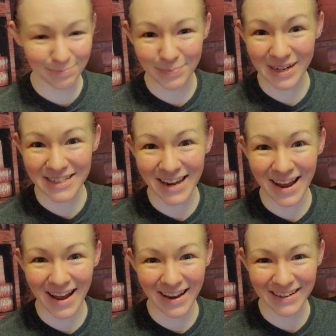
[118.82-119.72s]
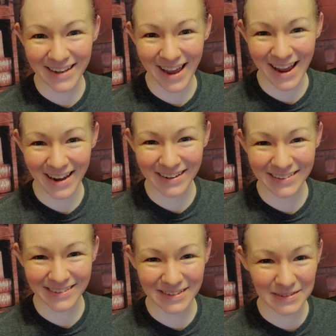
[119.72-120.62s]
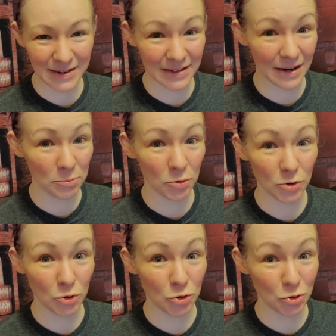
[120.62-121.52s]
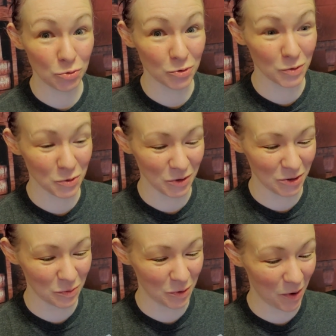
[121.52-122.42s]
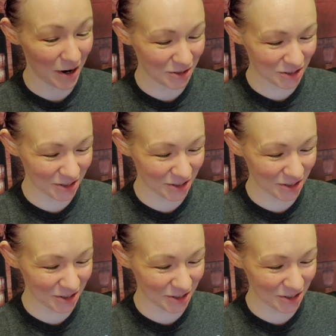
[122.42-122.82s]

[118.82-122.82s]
But I can, and I'm going to choose which ones we watch.